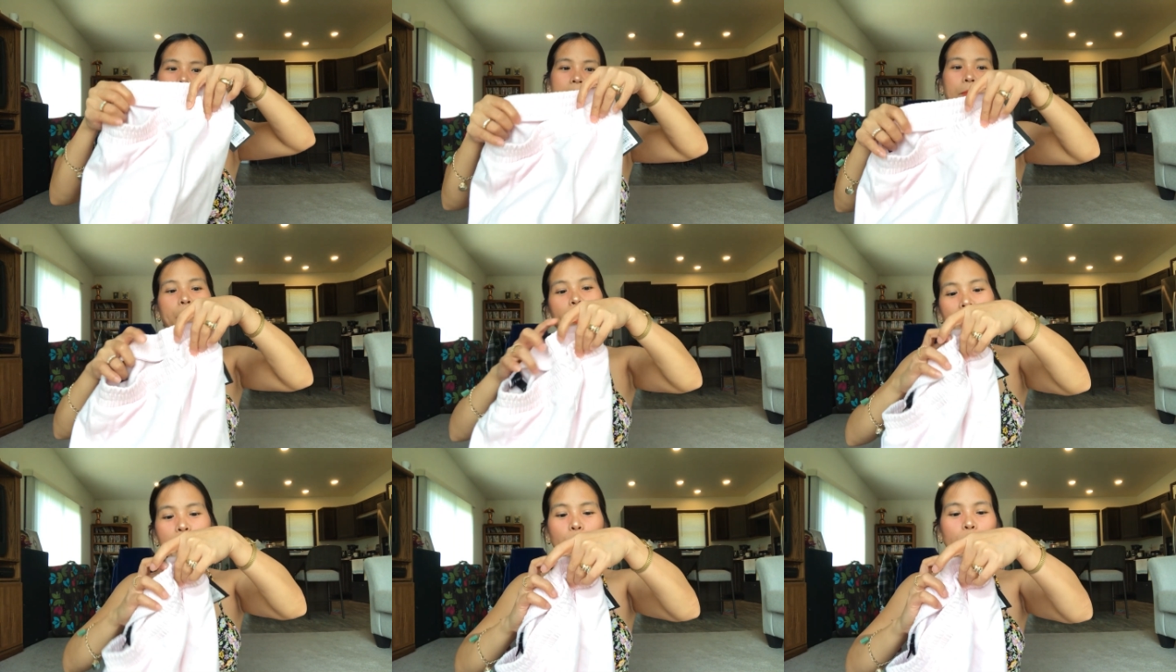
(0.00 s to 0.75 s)
The
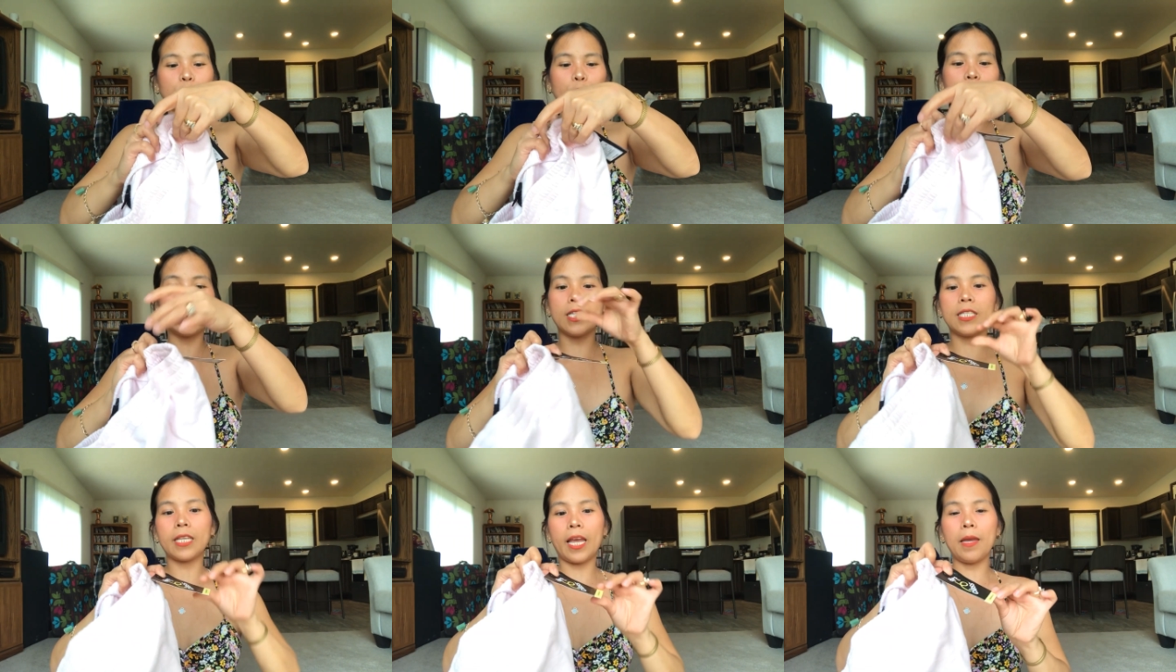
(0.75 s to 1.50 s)
brand also is
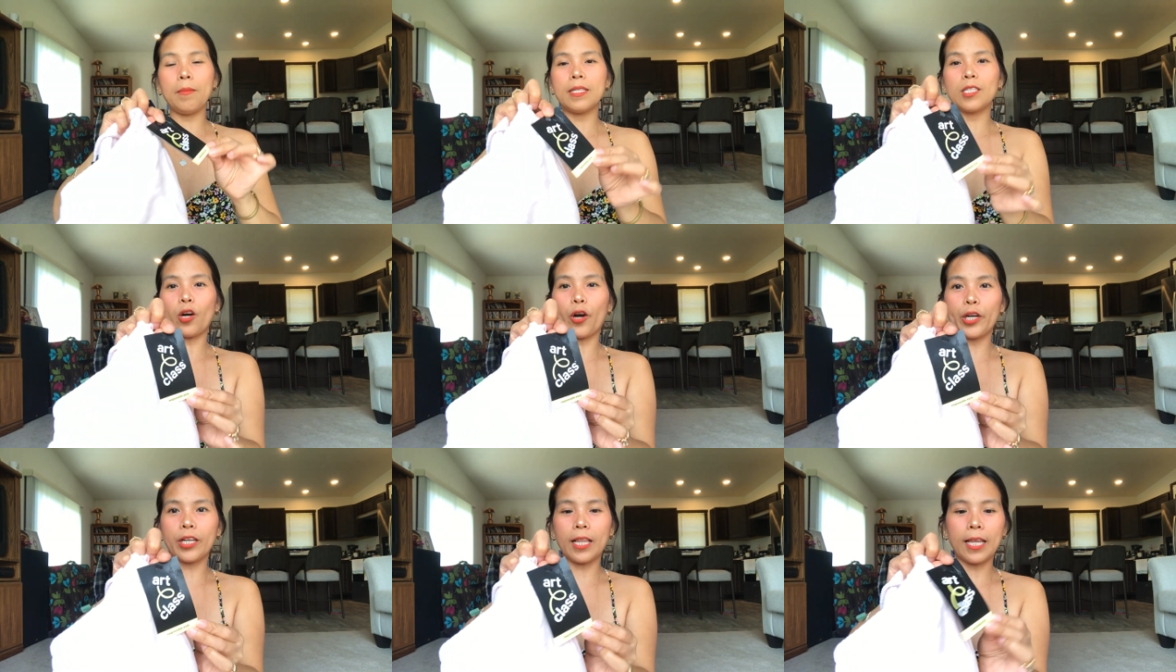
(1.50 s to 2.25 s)
the same. It's
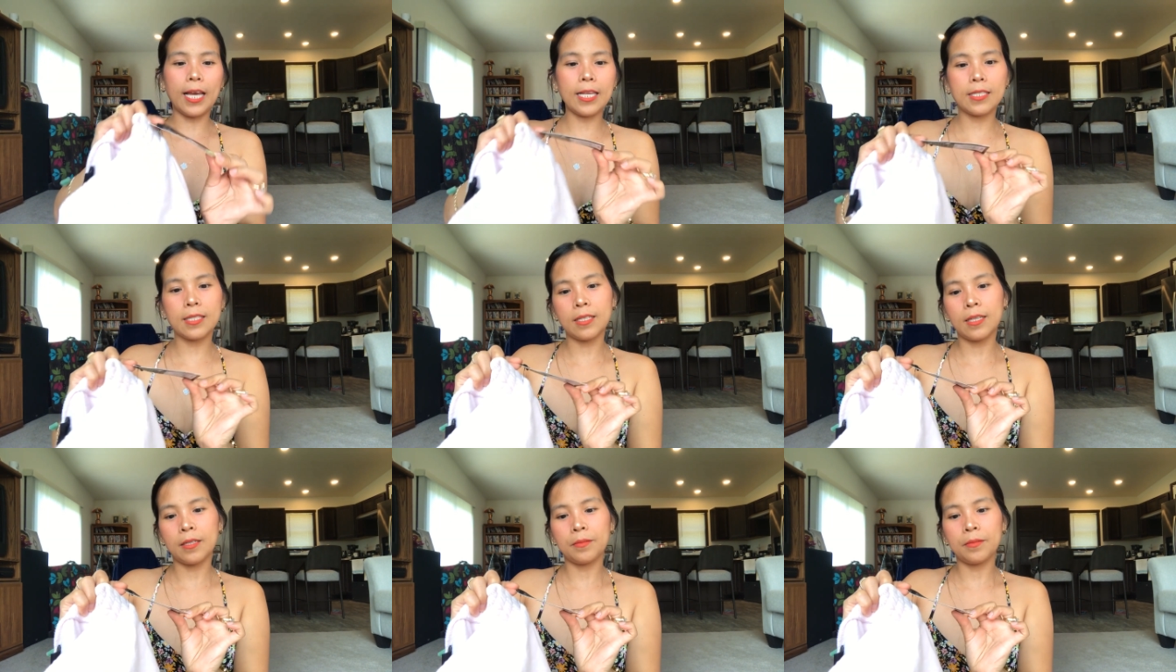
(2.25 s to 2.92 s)
Art Class.